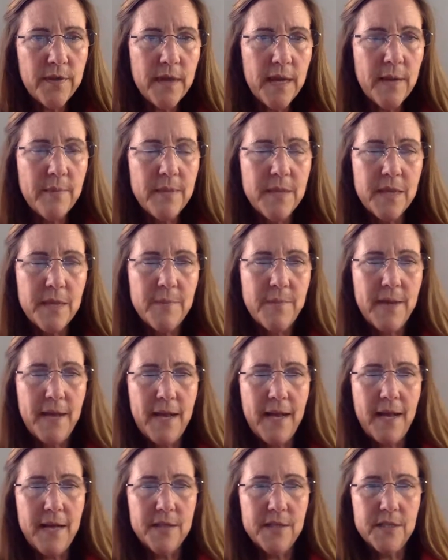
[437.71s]
them in the
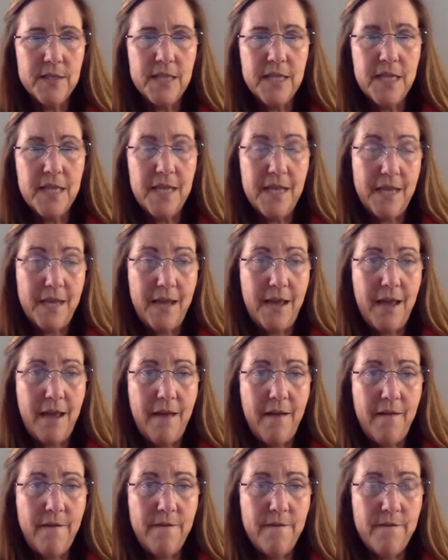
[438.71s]
past and they
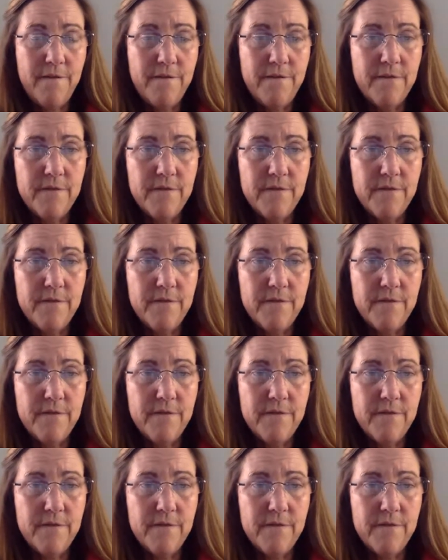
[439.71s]
have